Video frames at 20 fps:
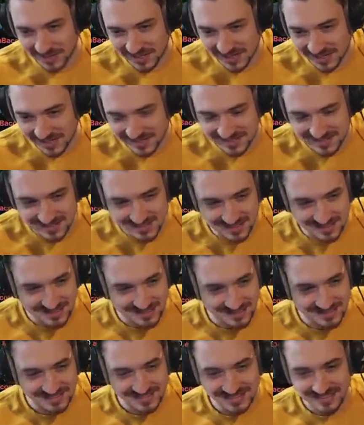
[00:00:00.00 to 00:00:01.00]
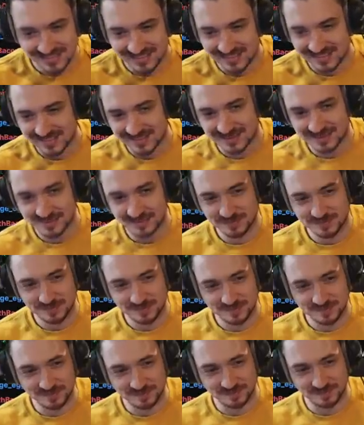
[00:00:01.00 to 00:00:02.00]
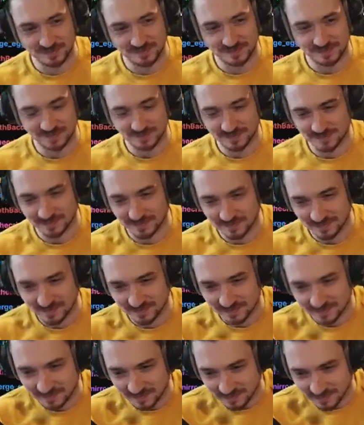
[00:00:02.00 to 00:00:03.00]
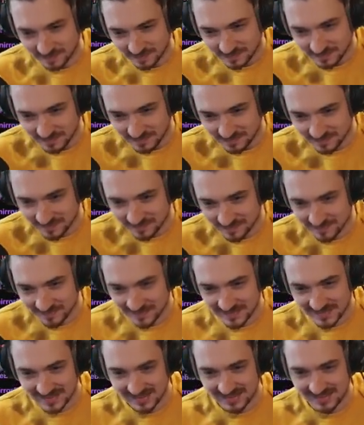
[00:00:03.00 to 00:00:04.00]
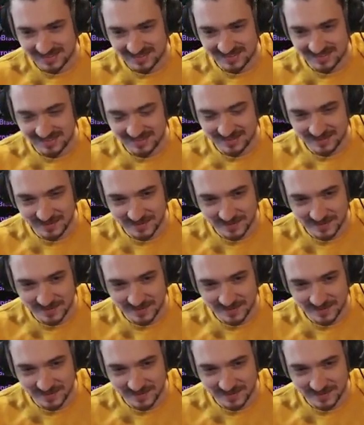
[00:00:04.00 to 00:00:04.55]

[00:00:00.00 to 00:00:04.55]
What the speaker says: The person shown says nothing.